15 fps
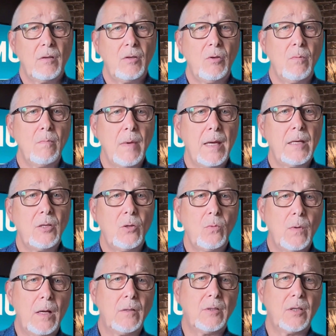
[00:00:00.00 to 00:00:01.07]
you may do
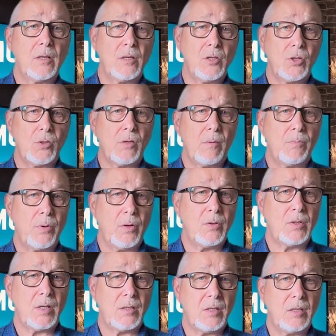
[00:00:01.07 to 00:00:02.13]
well to construct
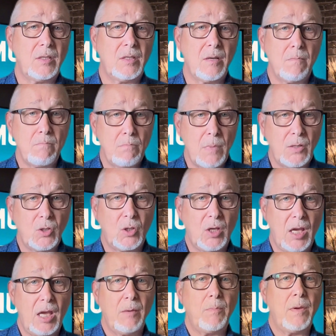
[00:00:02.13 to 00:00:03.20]
processes to measure
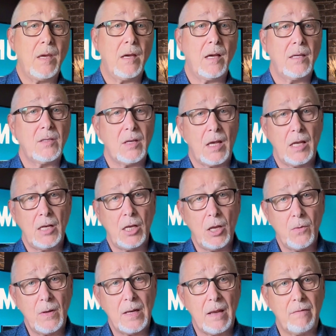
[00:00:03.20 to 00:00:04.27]
KPIs at a
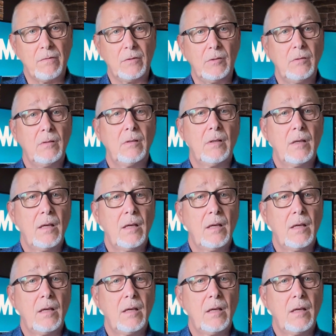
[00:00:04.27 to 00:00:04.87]
lower level